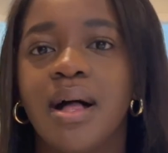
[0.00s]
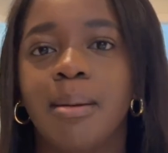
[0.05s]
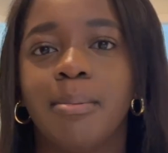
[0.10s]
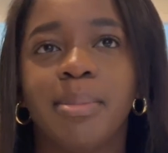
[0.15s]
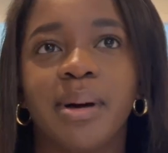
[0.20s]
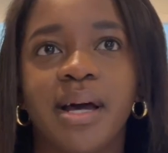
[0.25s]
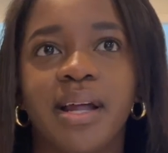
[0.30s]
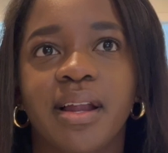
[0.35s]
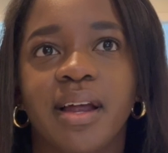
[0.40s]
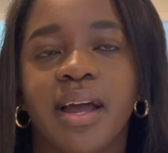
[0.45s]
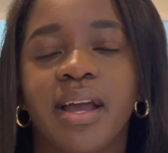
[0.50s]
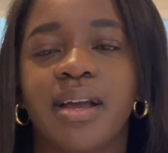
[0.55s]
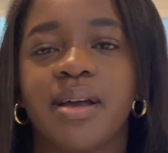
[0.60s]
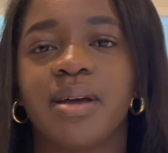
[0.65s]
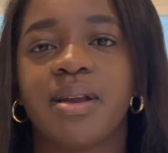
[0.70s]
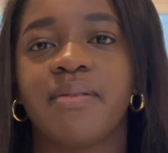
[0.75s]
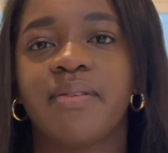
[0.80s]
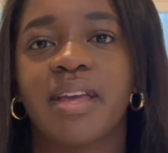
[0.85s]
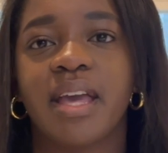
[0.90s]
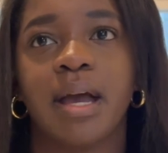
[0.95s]
But I could
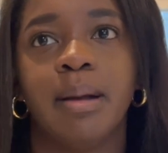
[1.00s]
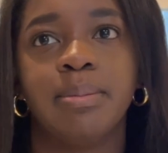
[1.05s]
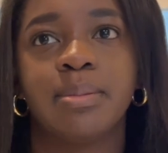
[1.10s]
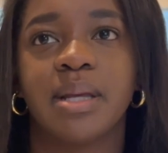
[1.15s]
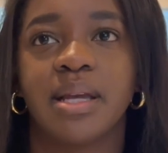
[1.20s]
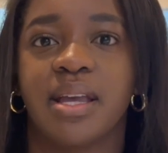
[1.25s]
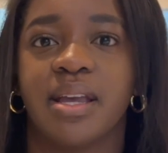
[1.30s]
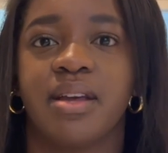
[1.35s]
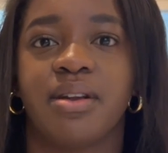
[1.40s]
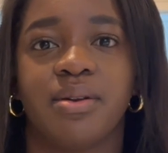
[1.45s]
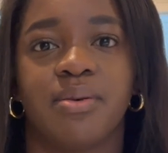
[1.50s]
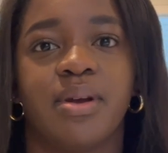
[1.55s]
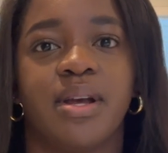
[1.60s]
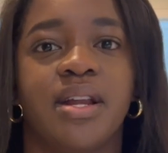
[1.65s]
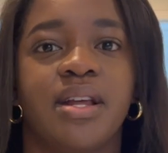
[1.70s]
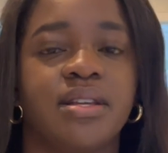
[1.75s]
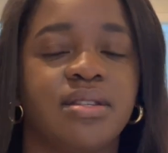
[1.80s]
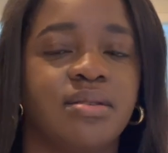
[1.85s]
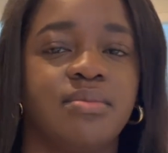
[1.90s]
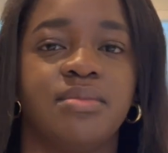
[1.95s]
have kept like
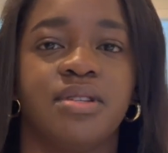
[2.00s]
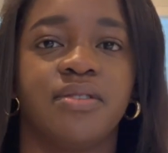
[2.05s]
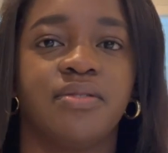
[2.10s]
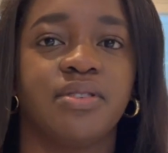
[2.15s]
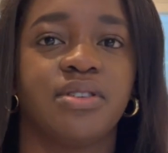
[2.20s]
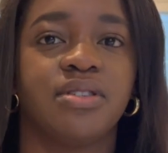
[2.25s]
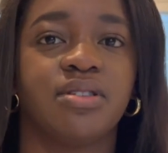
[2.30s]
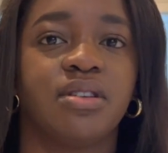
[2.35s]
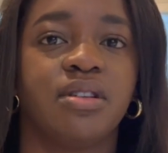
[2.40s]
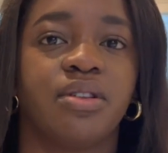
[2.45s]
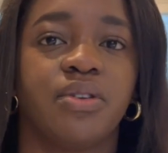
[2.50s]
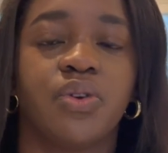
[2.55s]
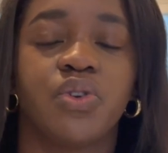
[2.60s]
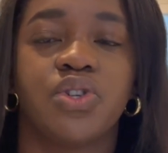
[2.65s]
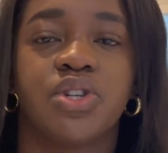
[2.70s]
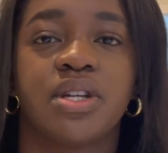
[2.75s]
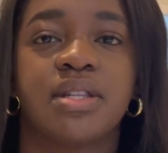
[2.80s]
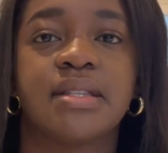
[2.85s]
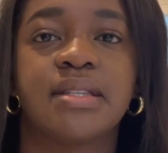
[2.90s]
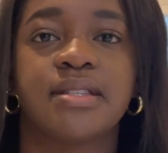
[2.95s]
iterating some different
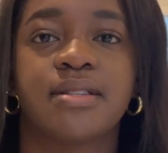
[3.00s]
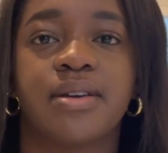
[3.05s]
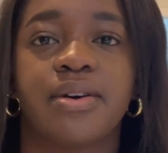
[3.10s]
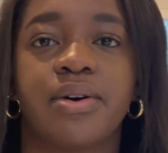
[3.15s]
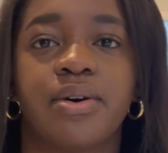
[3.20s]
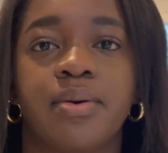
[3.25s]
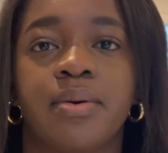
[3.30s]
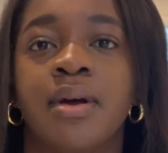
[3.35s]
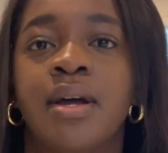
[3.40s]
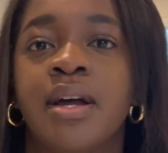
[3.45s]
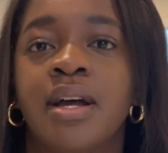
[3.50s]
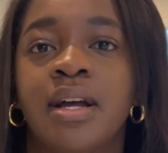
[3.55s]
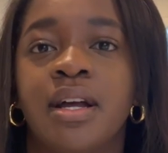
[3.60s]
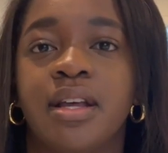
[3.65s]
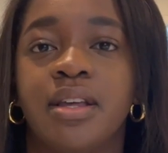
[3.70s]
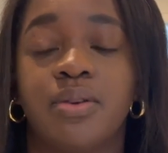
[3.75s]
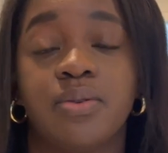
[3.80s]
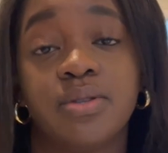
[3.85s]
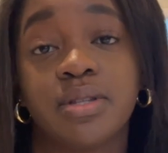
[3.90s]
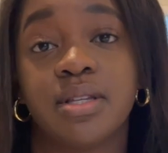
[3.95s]
solutions. So
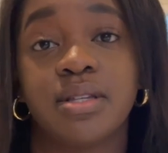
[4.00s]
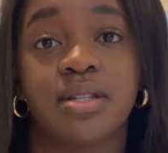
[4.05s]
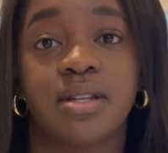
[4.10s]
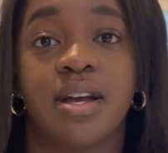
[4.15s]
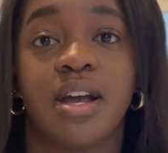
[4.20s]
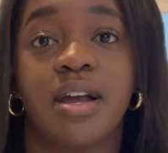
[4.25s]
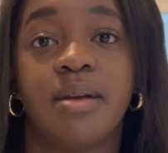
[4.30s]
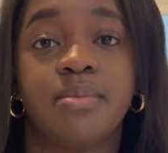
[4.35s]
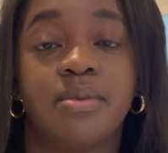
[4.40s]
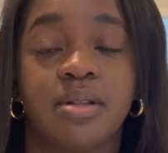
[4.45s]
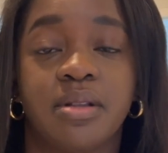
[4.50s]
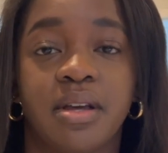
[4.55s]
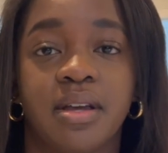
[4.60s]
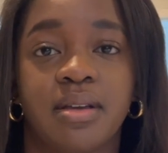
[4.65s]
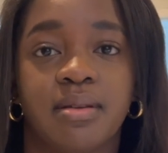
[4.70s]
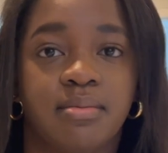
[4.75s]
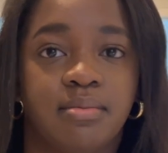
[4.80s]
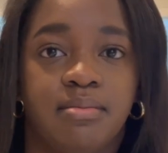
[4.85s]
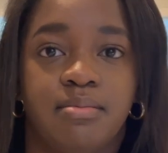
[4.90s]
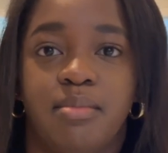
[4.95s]
use this time to
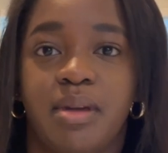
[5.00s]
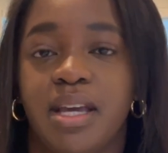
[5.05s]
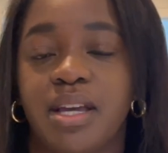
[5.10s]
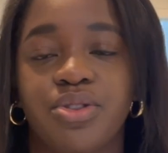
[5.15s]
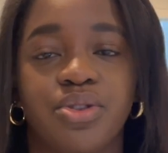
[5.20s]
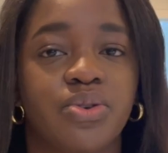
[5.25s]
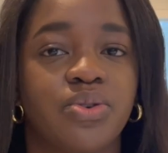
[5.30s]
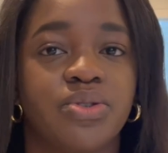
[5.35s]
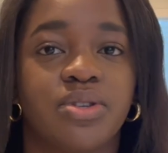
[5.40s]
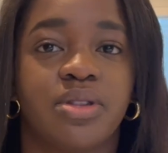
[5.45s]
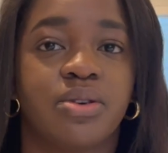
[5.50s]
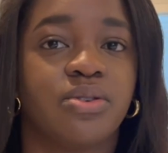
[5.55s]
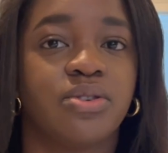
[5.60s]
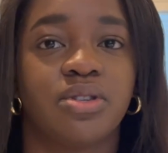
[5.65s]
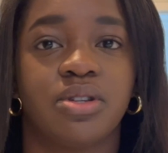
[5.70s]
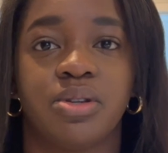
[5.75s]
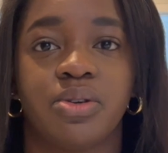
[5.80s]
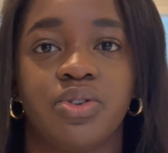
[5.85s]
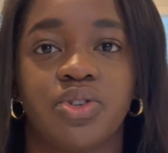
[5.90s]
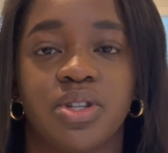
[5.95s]
like make those other
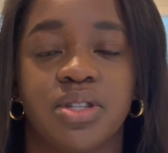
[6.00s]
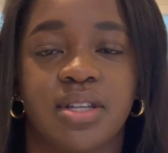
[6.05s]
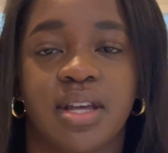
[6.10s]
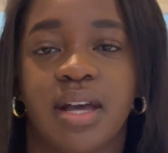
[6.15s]
solutions